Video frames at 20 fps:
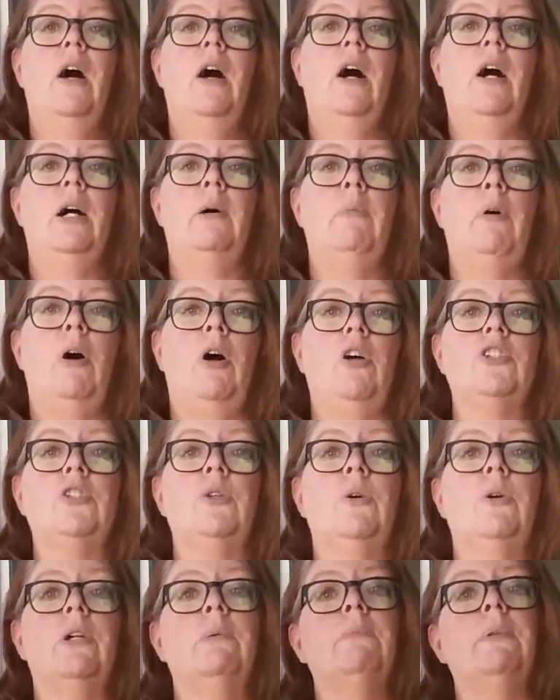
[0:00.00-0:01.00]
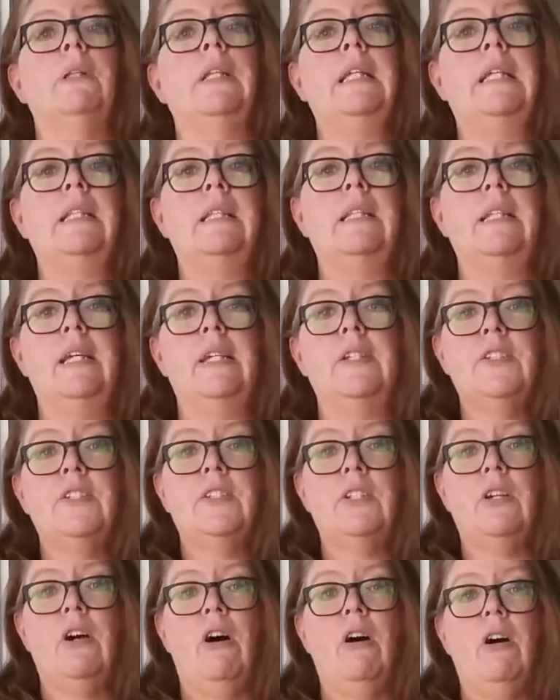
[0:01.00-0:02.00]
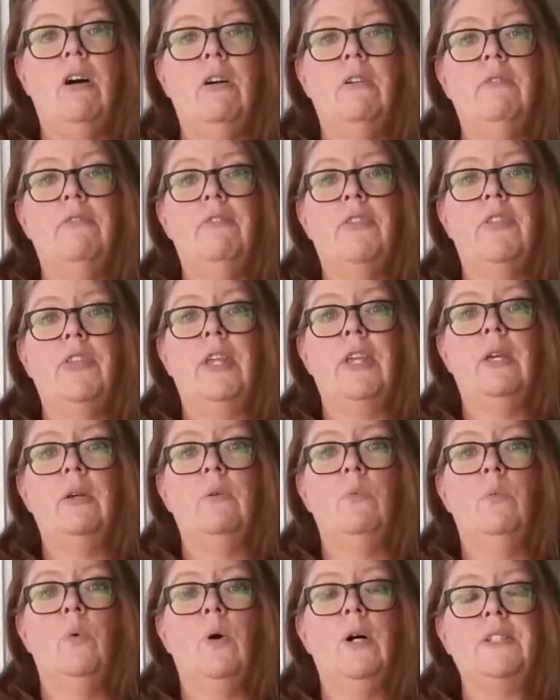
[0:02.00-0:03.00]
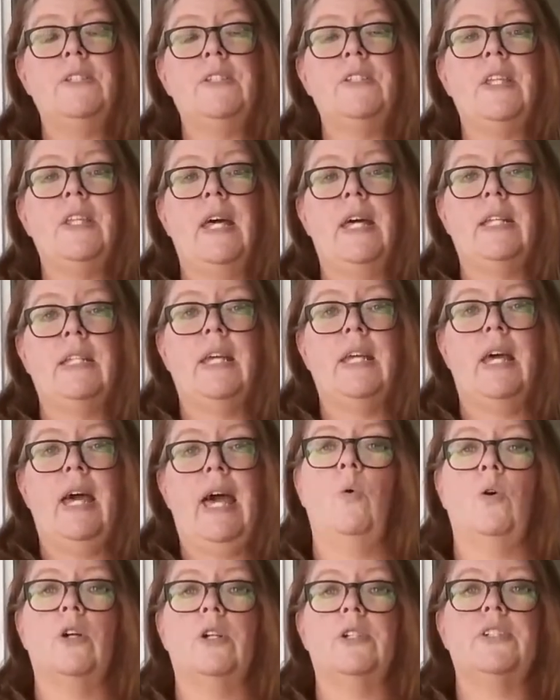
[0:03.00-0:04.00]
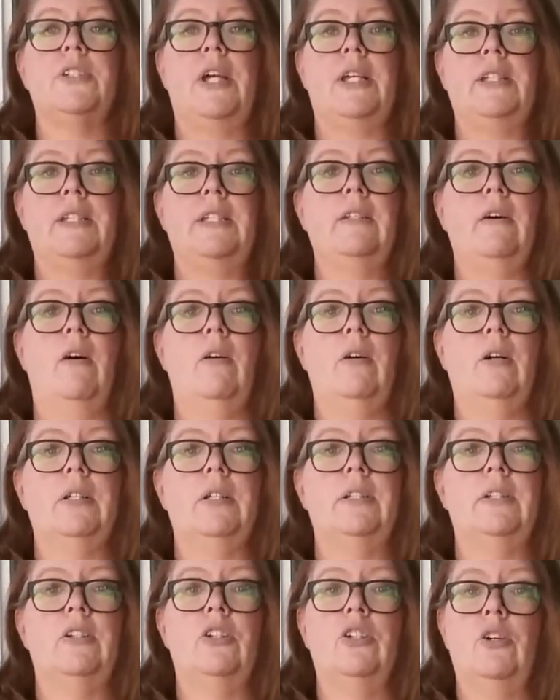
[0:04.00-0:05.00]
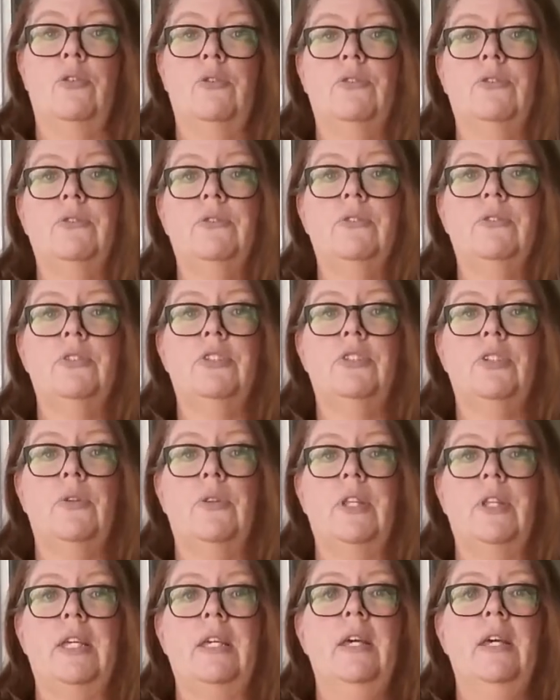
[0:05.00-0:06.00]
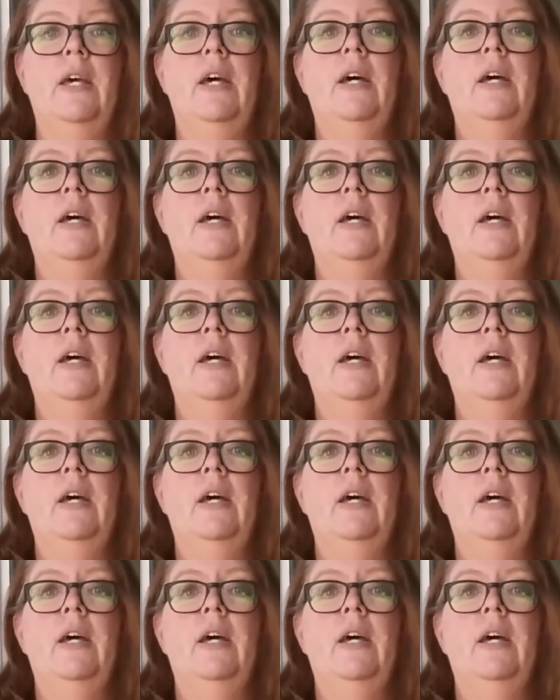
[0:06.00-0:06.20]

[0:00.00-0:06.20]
Also a complete list of the ones that are cited on, you can go to the